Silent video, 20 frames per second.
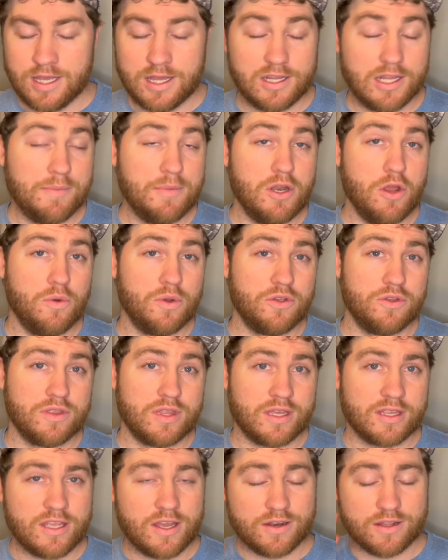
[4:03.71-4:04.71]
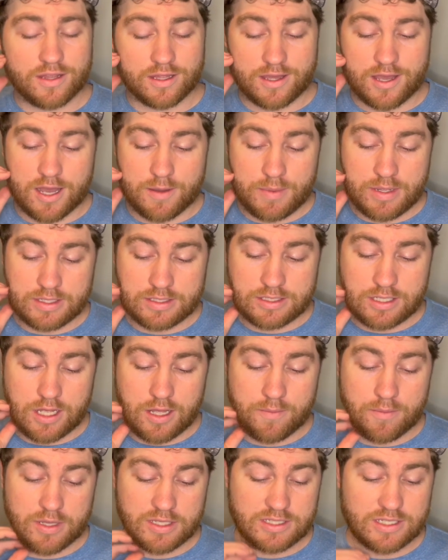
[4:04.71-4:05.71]
Let me know what you think down in the comments.
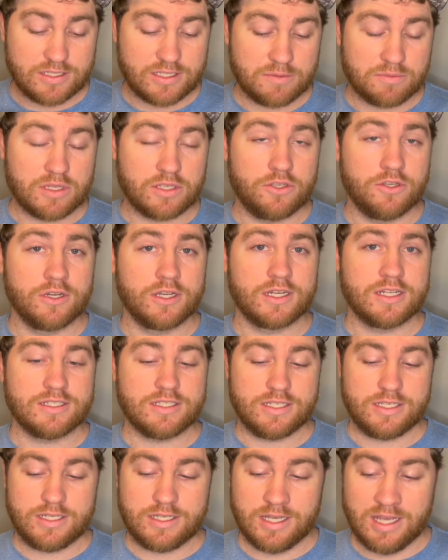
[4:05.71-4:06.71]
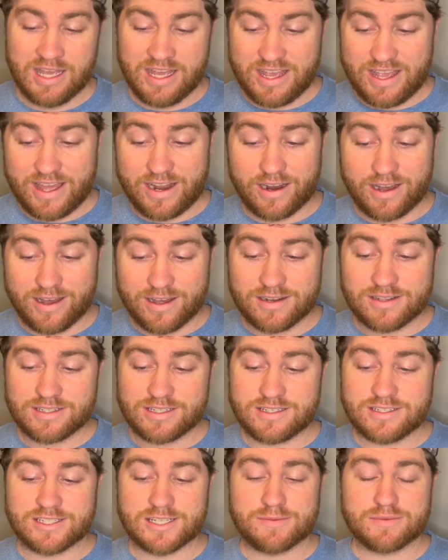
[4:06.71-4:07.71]
Um, is this something you're gonna see? It honestly
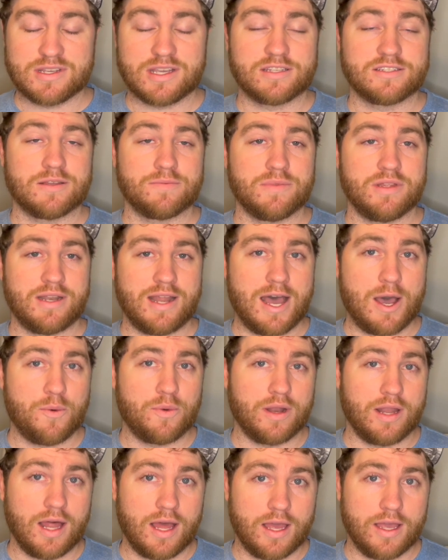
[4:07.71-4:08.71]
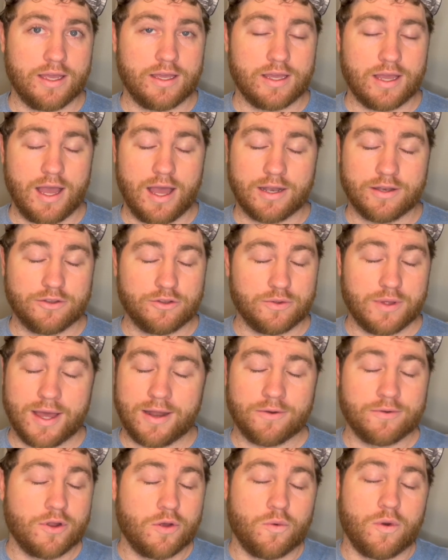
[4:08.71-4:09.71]
seems like something I would like. I do. I
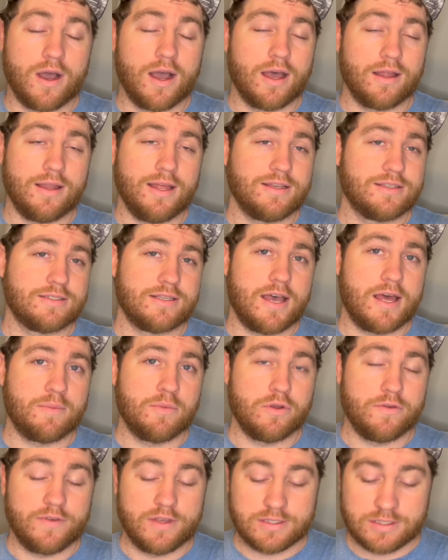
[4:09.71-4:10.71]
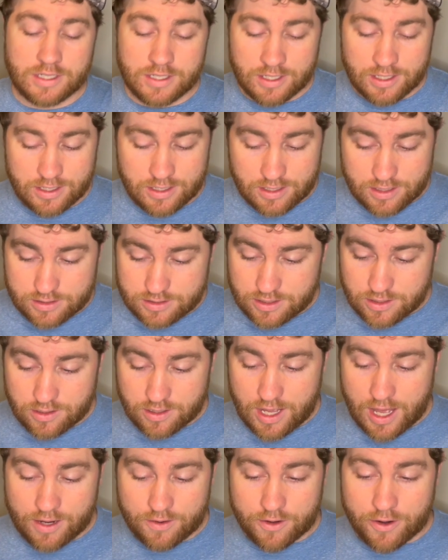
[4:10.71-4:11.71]
don't know why. I like sad movies, so
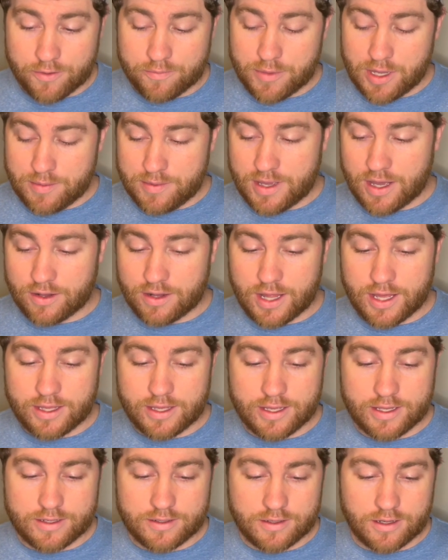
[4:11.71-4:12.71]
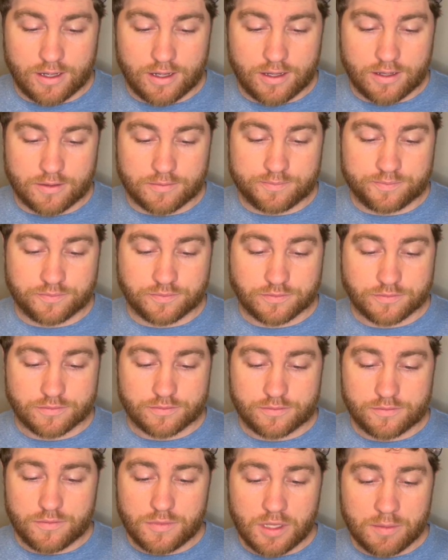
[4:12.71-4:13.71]
I don't know. Maybe I like it. Um,
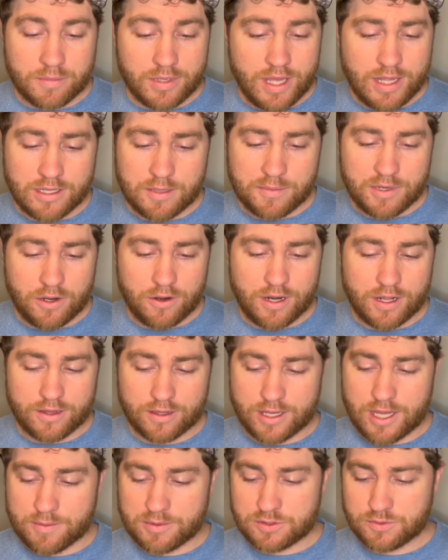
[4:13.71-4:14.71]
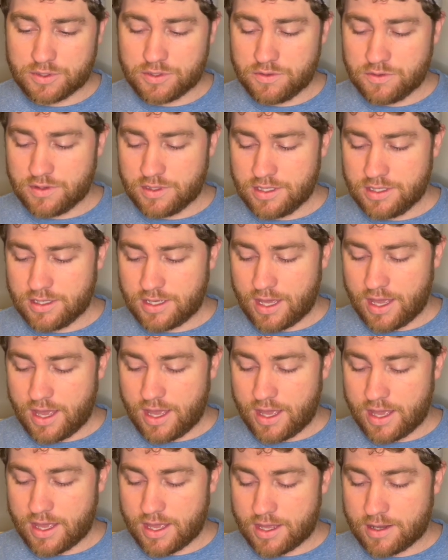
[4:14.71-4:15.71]
but yeah, let me know down in the comments what you think,
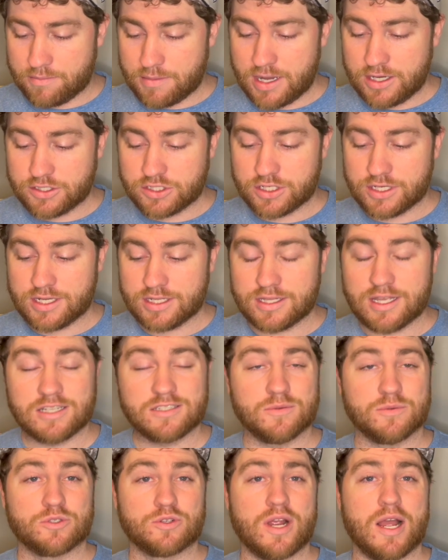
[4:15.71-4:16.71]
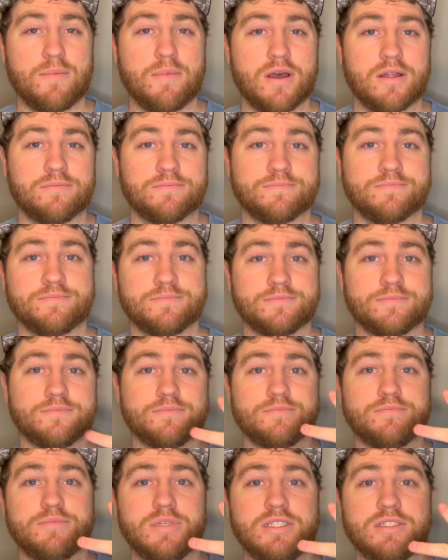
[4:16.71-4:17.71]
and make sure to hit that subscribe button.
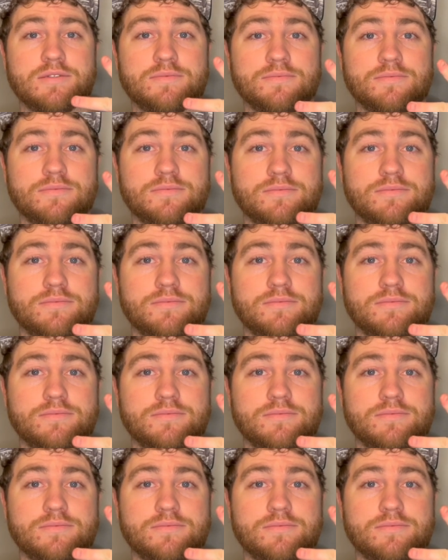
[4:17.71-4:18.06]
Peace.